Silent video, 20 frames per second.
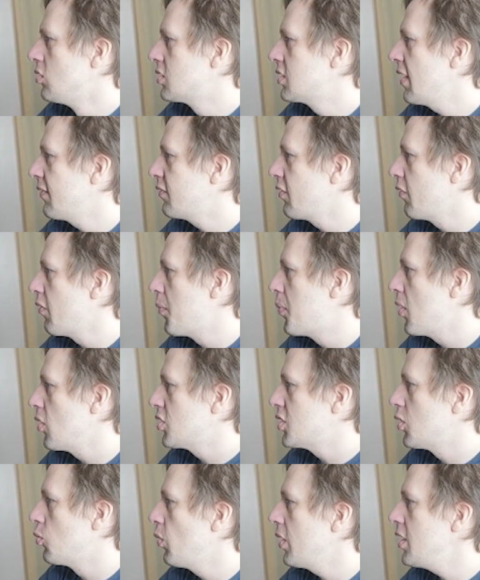leftover
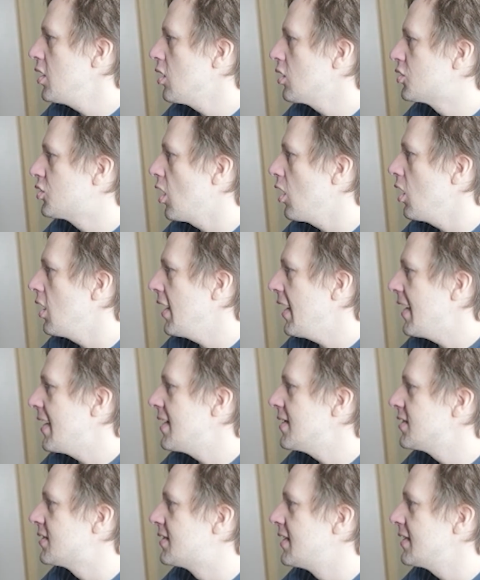potion. When your turn
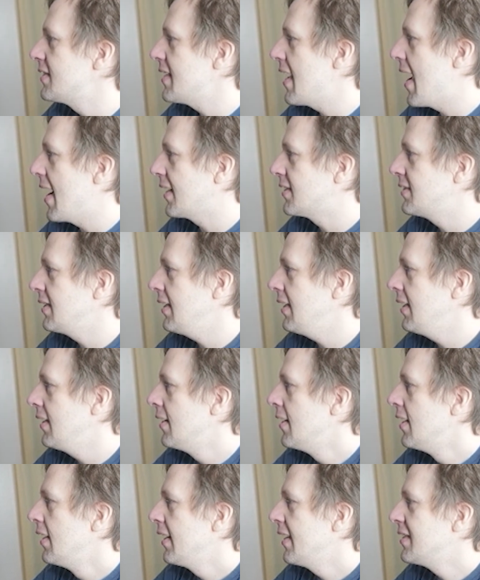ends, this Axie
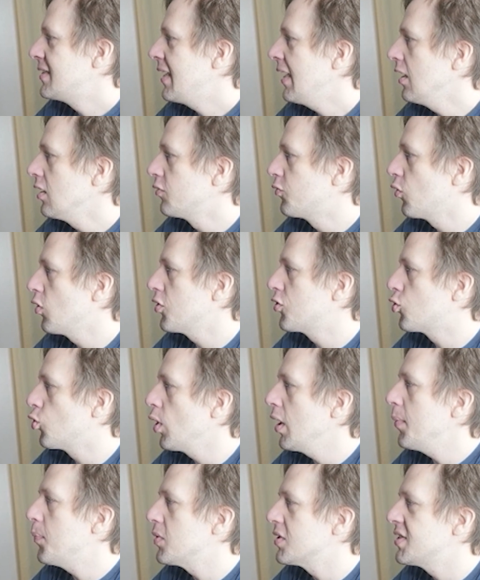is healed for
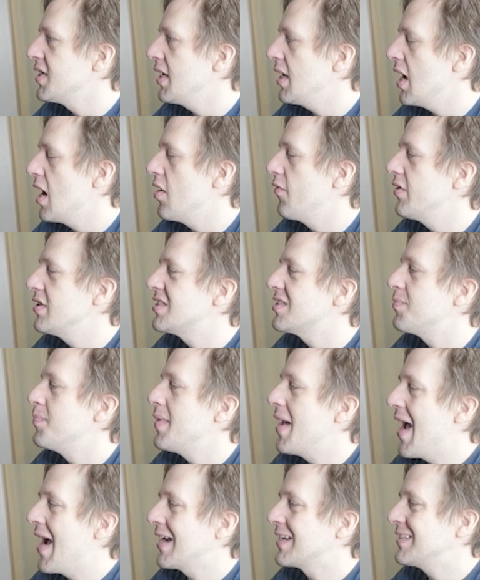3% of its
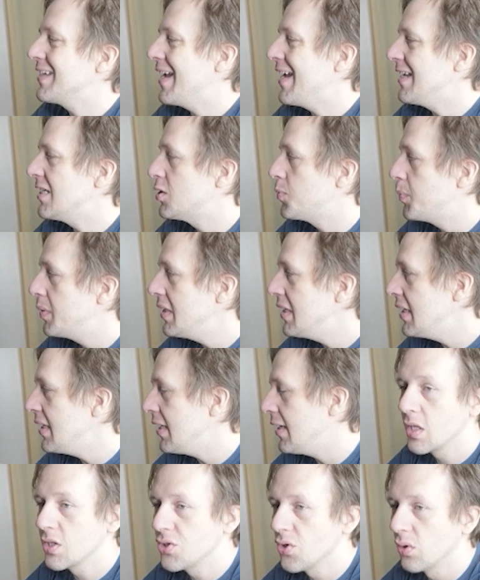max
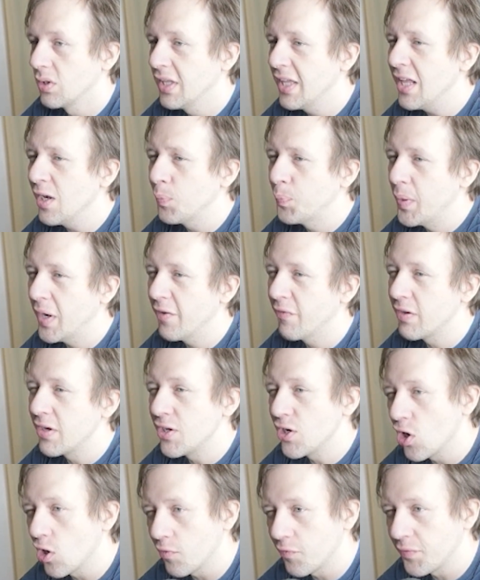HP. So a little bit of a
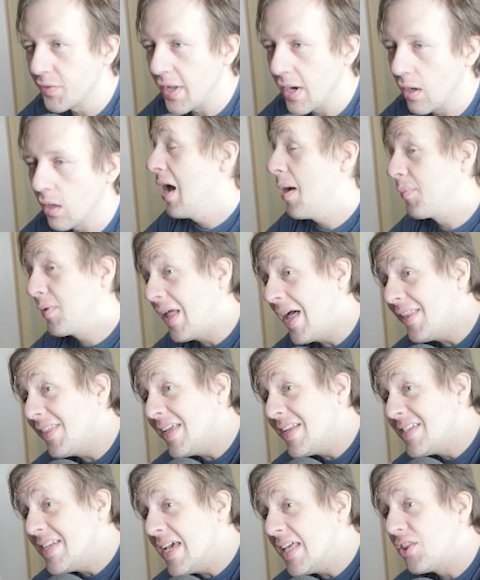nerf there. I'm glad they
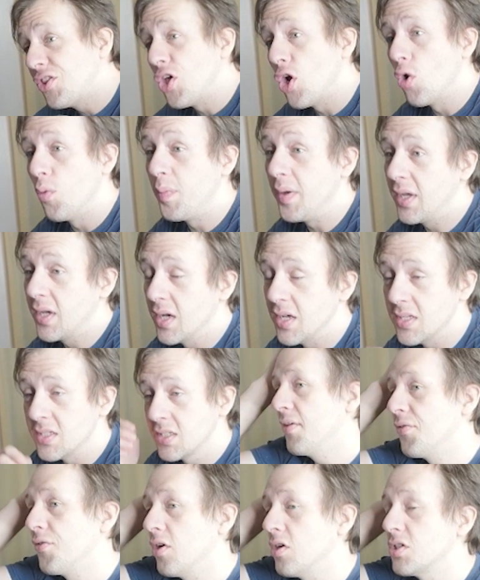did though,
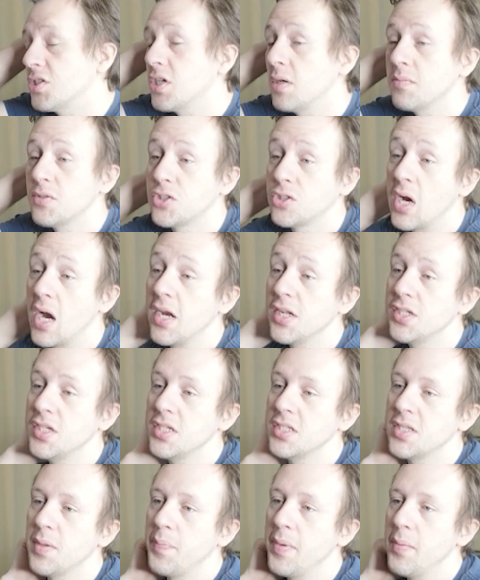because there are some
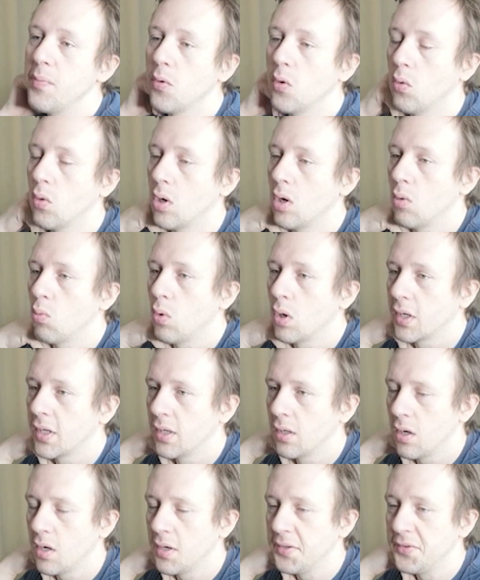strategies that people were
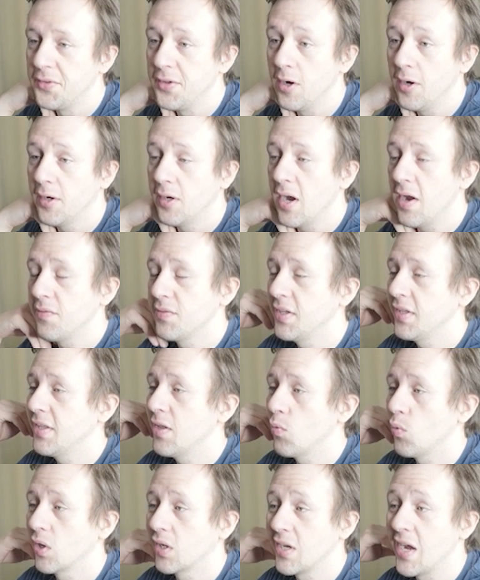working on in theory crafting
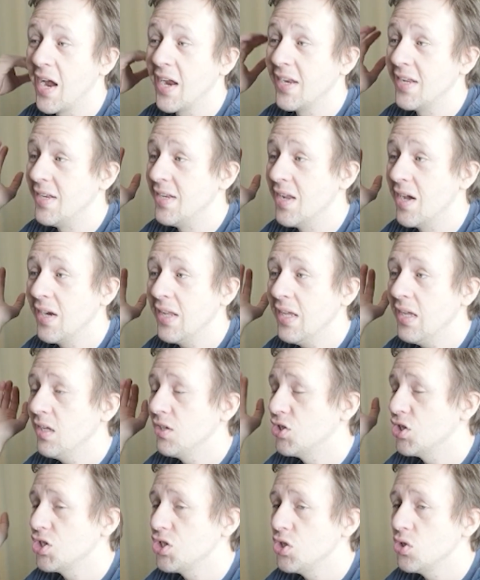that were kind of nutty,
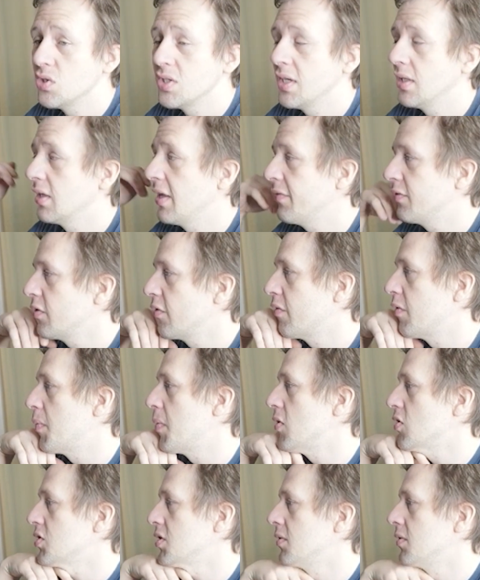just using leftover potion.